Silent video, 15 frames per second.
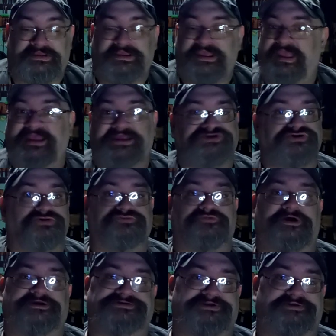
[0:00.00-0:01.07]
Age-old
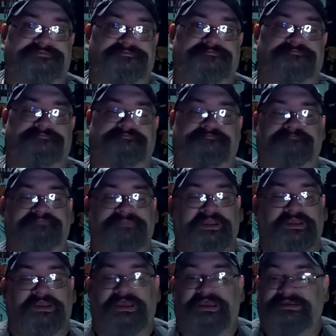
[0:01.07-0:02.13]
question.
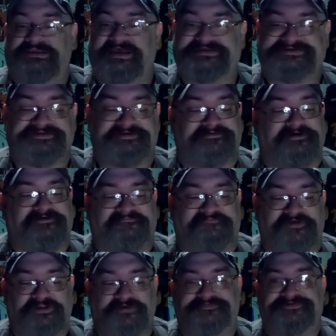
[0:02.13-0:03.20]
Yes, a
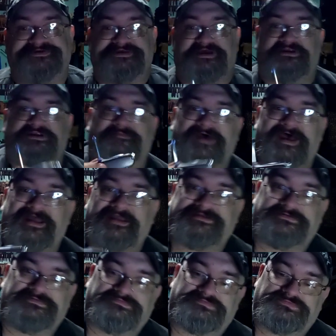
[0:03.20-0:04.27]
Phillips on the back,
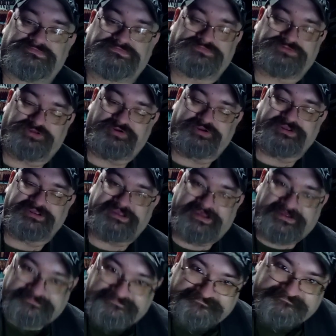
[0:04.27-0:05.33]
you can
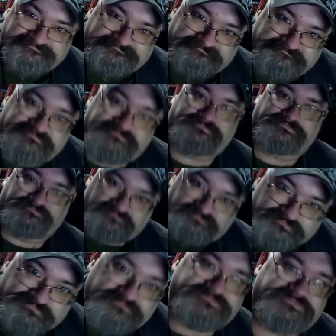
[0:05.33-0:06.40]
get
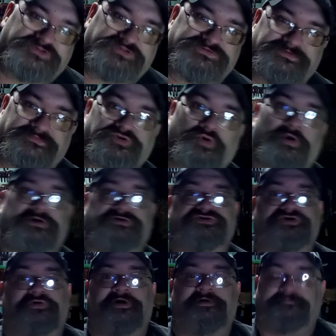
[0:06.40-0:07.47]
some torque
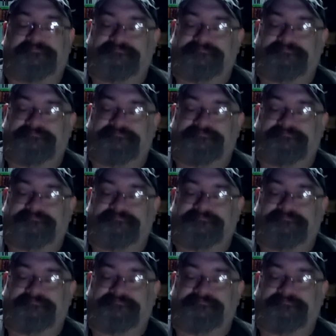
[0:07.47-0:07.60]
to it.